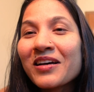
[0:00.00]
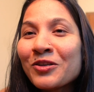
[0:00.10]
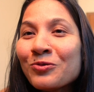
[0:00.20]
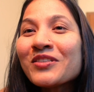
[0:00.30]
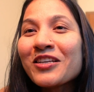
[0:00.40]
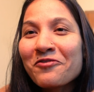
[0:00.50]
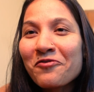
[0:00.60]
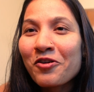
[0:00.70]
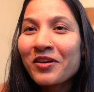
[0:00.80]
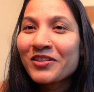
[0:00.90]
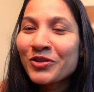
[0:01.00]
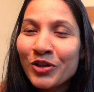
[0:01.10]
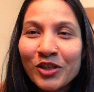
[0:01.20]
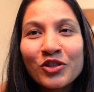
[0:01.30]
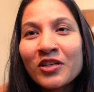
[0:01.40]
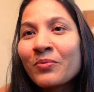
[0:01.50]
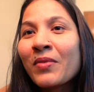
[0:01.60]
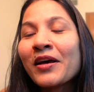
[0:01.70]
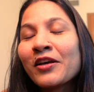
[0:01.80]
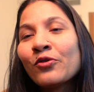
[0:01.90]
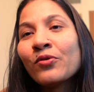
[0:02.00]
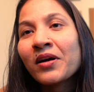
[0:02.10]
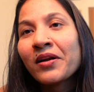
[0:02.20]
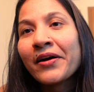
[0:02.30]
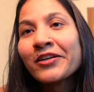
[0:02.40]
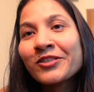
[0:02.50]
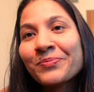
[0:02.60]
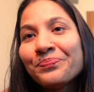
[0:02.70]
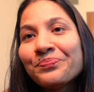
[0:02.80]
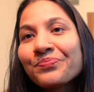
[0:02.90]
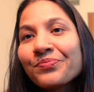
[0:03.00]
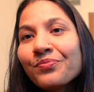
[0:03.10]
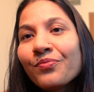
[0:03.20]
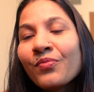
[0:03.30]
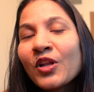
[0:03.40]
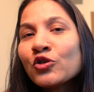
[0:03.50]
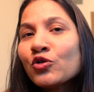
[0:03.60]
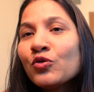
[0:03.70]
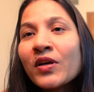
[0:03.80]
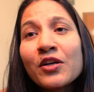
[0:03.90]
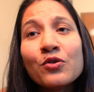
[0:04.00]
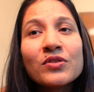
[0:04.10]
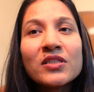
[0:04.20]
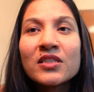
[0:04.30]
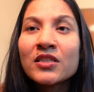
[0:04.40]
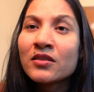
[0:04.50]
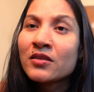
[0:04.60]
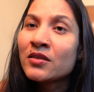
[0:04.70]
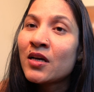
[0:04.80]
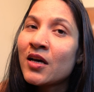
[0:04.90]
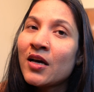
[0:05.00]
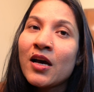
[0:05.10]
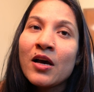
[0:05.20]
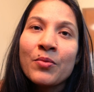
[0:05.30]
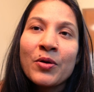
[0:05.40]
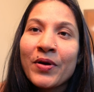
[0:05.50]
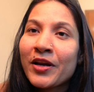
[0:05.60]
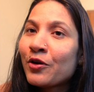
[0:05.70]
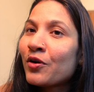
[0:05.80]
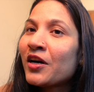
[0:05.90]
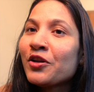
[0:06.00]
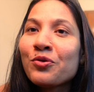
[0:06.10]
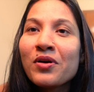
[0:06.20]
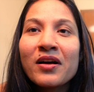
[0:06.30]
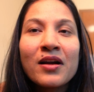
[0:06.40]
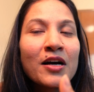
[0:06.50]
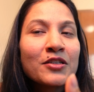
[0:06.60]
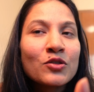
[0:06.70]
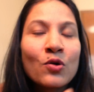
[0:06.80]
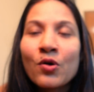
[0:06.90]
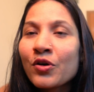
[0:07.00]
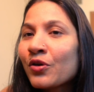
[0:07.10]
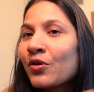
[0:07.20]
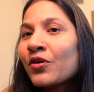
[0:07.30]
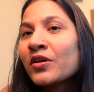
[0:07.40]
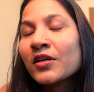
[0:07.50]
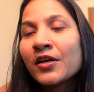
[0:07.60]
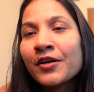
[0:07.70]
using for structuring my yoga class. So you can use it in preparing your Hatha Yoga class or your